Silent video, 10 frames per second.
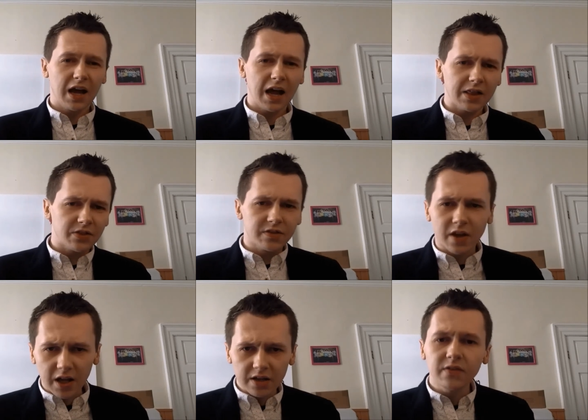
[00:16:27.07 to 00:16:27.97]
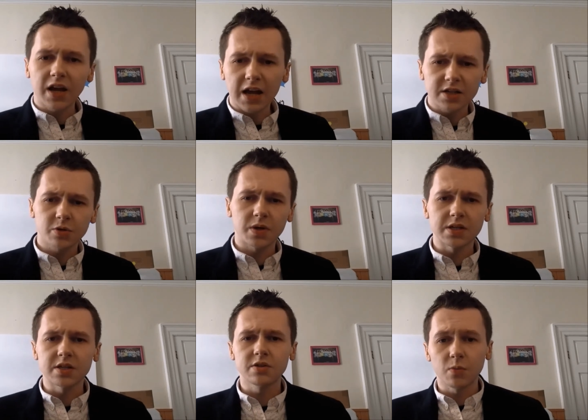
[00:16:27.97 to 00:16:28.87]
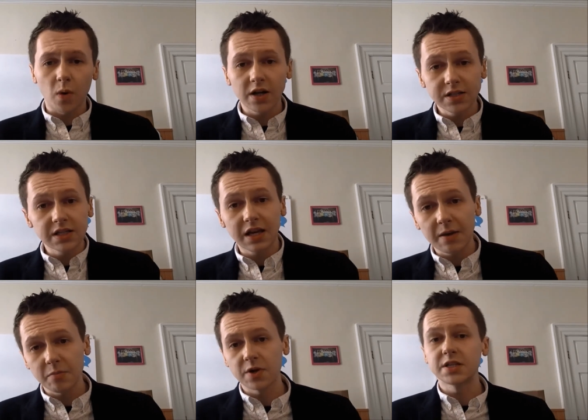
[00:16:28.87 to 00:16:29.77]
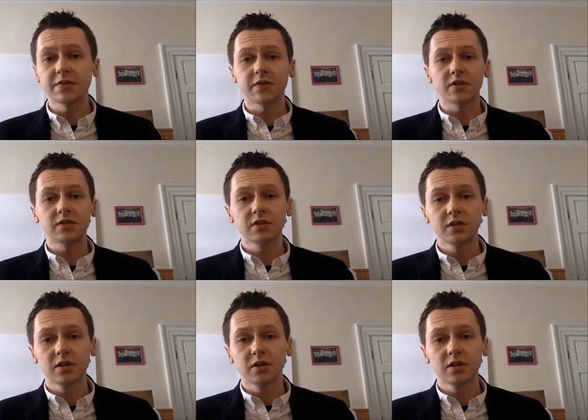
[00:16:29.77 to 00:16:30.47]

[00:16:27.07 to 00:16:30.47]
And there's kind of a catch 22. Why did it get more difficult?